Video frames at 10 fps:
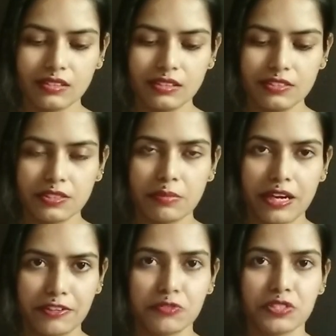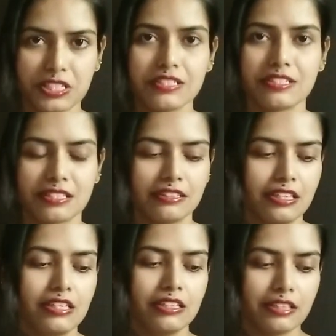little background taste
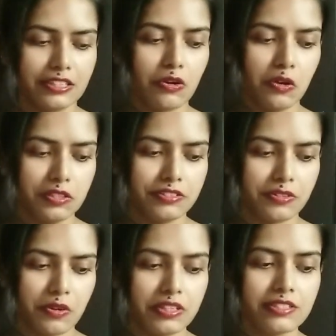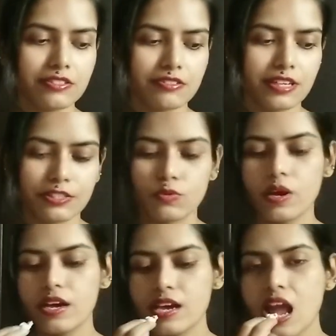like all other oils, so that's
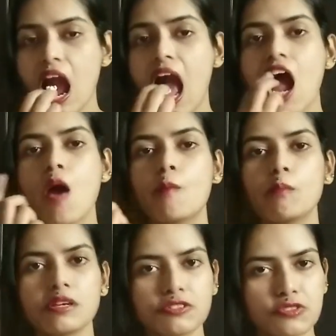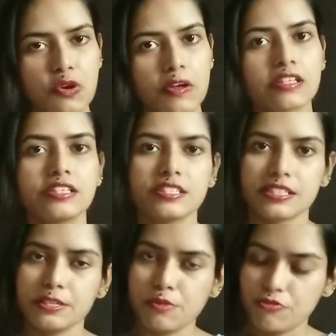why mustard oil is at
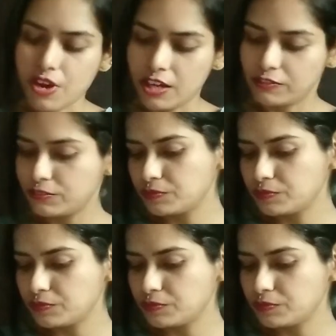number 5.